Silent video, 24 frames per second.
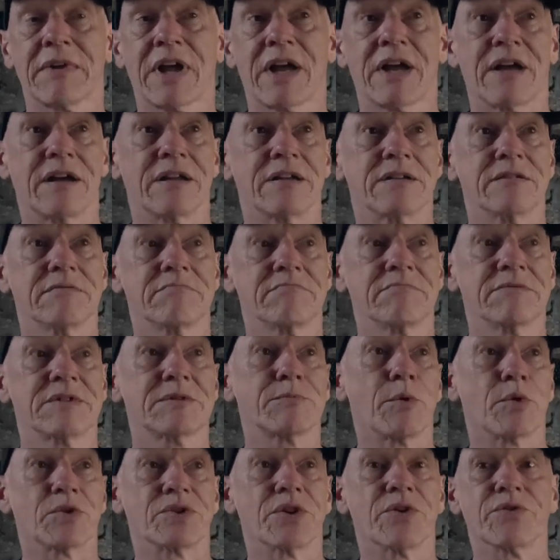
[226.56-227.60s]
And
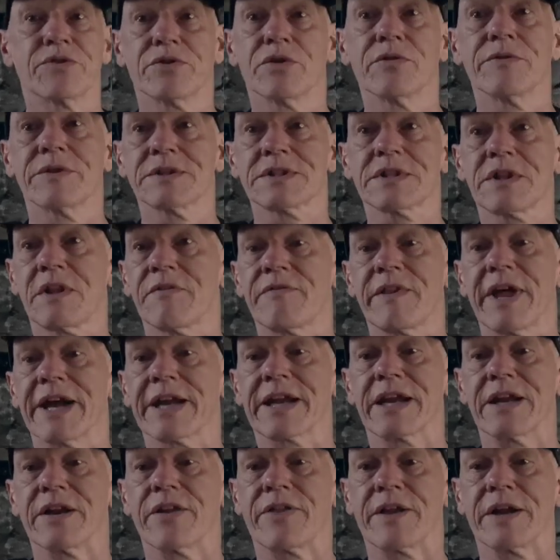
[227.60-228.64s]
small children obviously love that
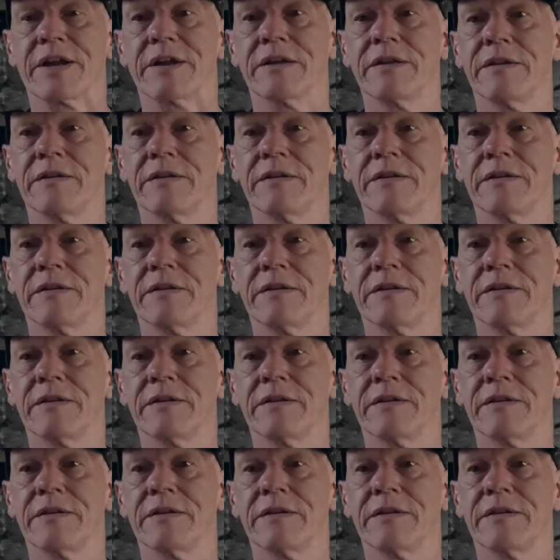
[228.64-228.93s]
kind of thing.